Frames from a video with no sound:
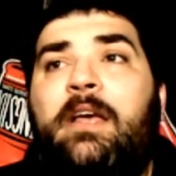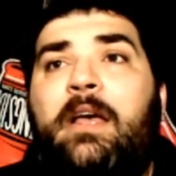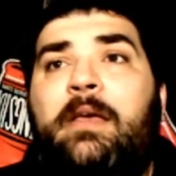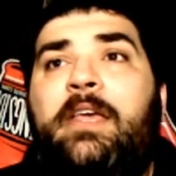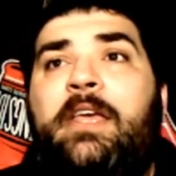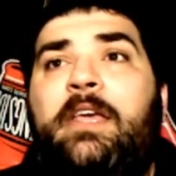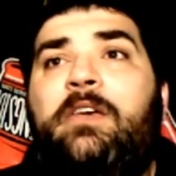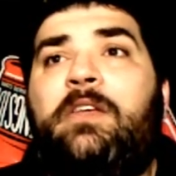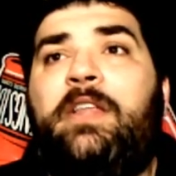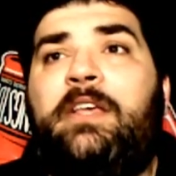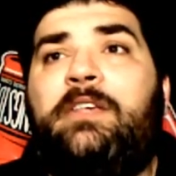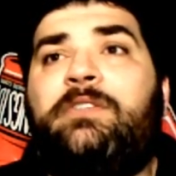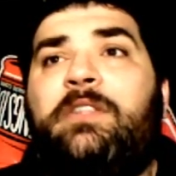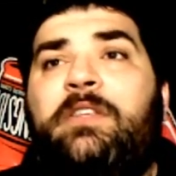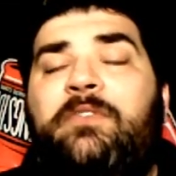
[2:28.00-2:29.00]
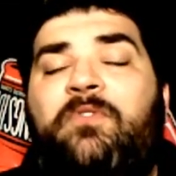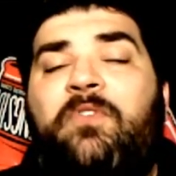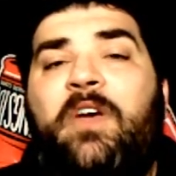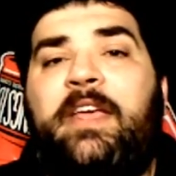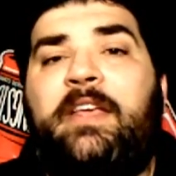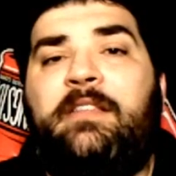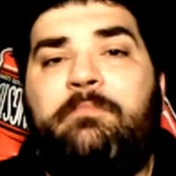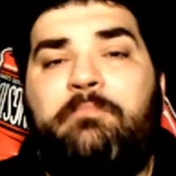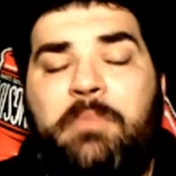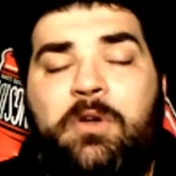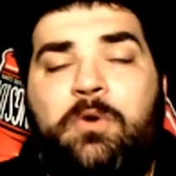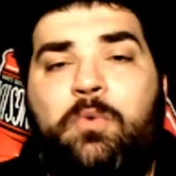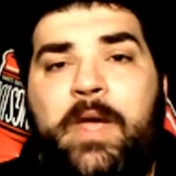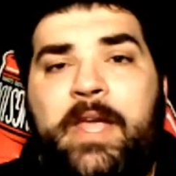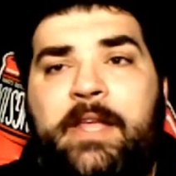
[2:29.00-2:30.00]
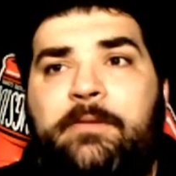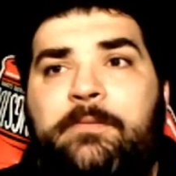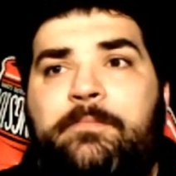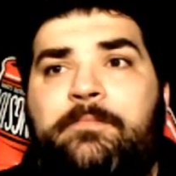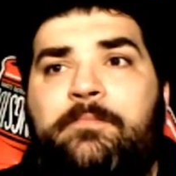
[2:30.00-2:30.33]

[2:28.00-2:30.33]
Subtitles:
I mean, he could easily fight middleweight.